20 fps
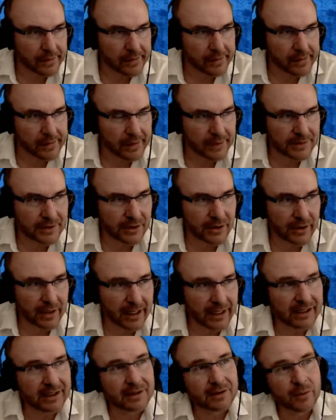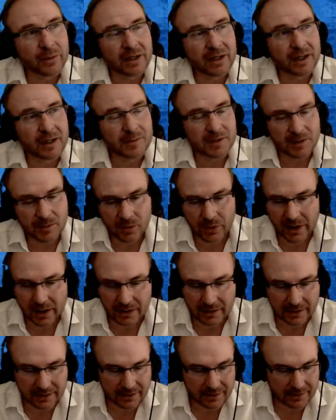here's a good idea when it comes to
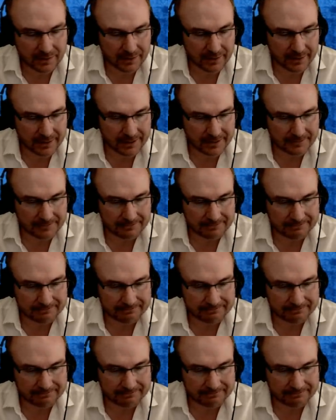morality. Um,